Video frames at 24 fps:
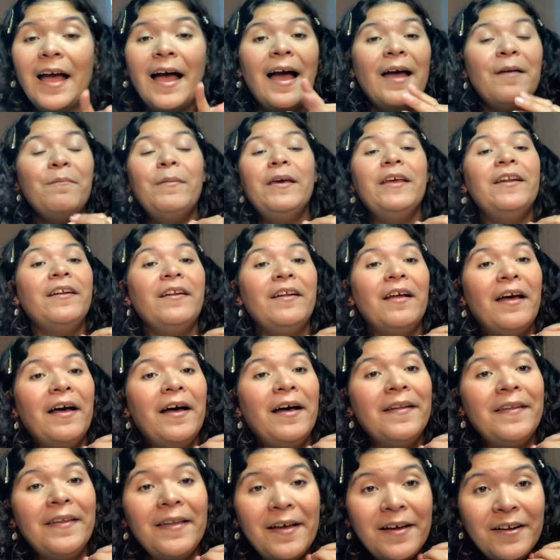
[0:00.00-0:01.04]
I met
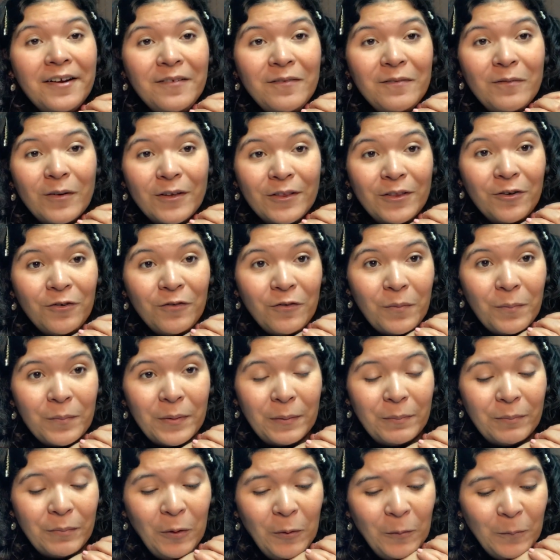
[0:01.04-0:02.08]
a lot of wonderful
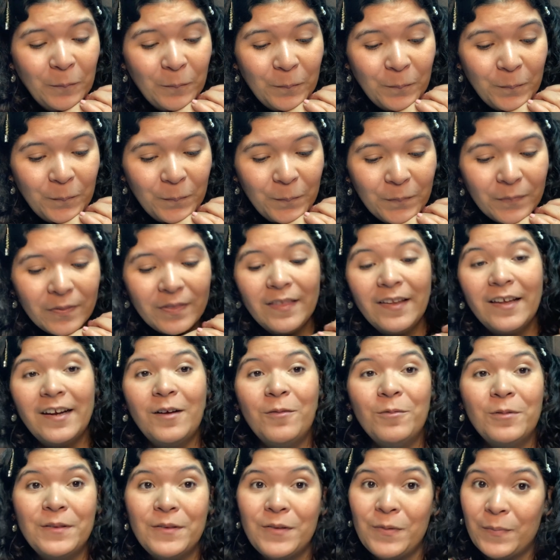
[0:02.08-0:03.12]
people that I
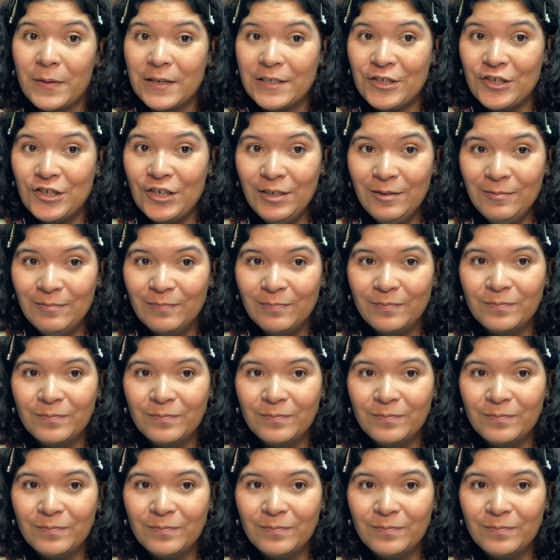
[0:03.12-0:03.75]
want to mention.